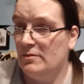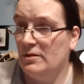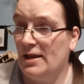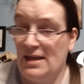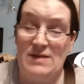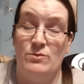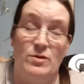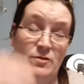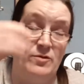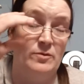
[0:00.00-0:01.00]
like even with
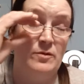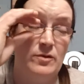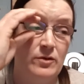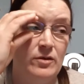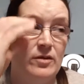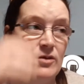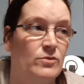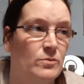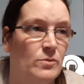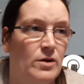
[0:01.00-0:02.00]
the film reviews and such,
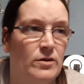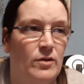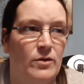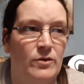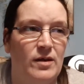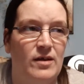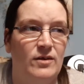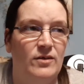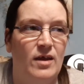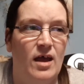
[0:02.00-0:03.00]
when I do those,
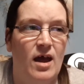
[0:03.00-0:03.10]
is